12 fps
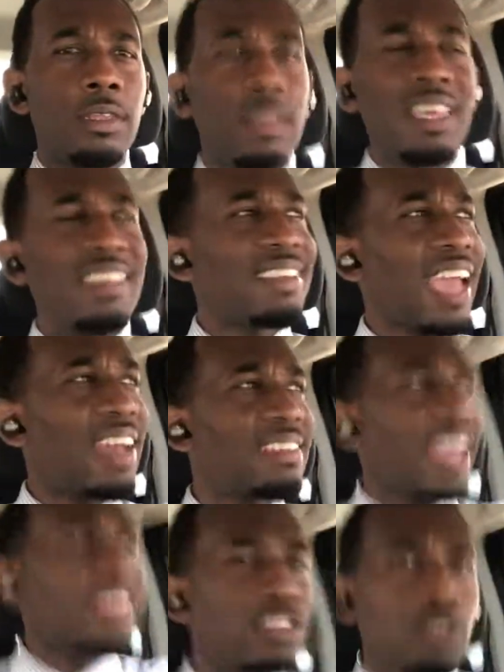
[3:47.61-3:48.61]
These guys
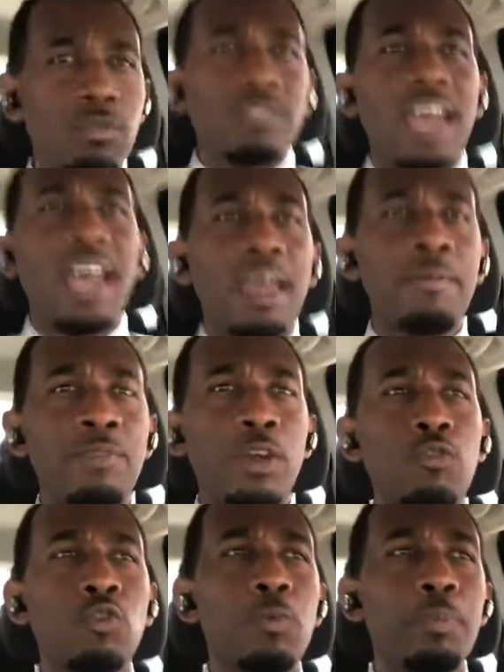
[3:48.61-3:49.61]
had to do time for
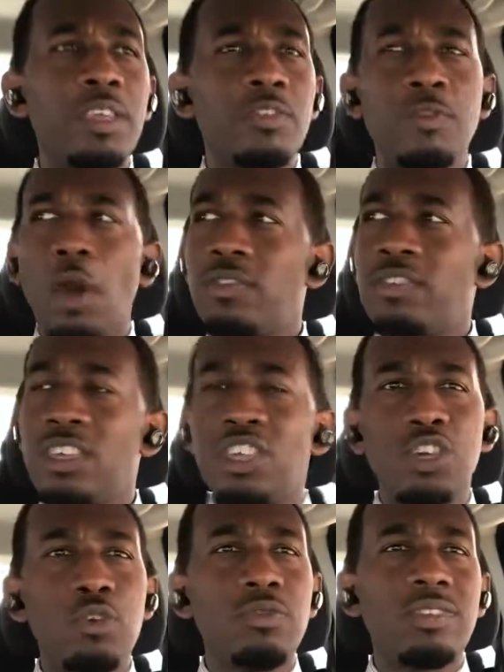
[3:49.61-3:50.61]
groupies false
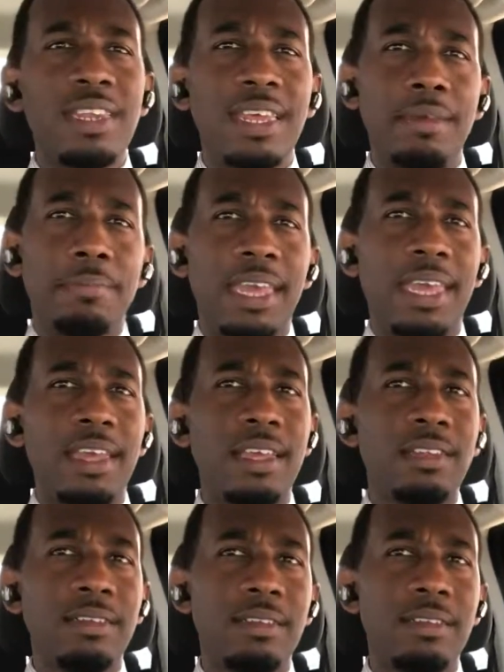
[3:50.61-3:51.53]
accusing it, man.